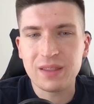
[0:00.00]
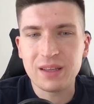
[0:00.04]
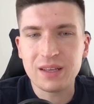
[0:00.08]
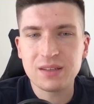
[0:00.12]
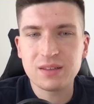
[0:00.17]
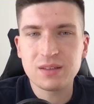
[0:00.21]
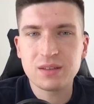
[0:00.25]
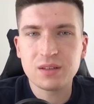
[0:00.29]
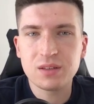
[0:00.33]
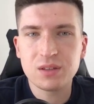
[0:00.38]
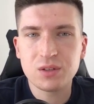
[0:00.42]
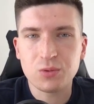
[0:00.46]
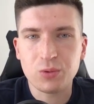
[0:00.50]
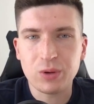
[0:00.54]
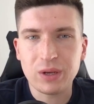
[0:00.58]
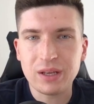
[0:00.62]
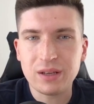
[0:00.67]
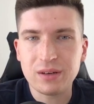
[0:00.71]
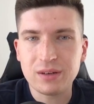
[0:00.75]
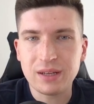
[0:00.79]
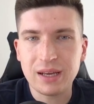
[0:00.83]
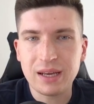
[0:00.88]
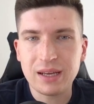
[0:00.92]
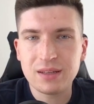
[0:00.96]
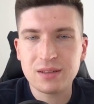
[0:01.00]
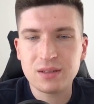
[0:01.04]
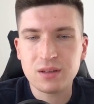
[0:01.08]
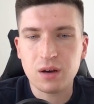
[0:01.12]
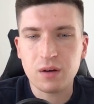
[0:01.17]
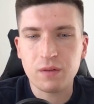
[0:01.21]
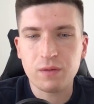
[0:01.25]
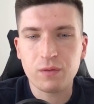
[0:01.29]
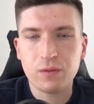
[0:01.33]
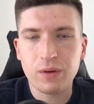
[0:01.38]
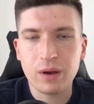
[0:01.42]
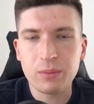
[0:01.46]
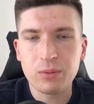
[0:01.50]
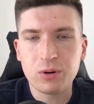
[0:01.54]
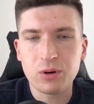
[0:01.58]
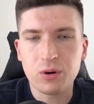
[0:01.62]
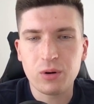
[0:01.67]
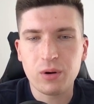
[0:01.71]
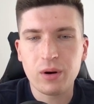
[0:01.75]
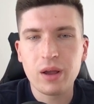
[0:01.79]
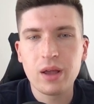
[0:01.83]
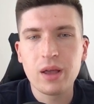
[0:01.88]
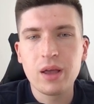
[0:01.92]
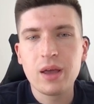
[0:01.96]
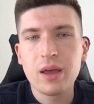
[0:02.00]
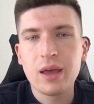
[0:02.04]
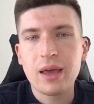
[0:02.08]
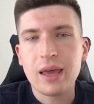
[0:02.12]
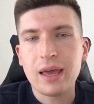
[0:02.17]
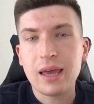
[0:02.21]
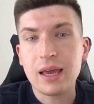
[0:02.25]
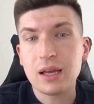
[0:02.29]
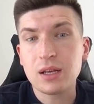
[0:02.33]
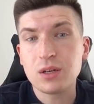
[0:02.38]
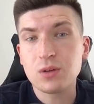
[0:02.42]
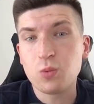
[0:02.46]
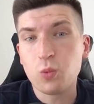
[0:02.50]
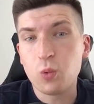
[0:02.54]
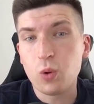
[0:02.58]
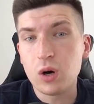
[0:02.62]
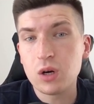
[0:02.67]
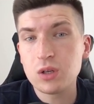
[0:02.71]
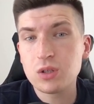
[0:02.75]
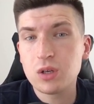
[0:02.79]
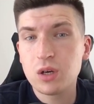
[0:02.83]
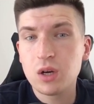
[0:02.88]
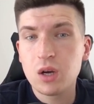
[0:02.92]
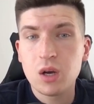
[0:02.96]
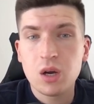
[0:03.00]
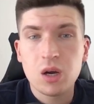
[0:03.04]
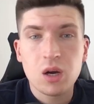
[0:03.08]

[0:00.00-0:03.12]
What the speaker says: these 3 days of webinar and what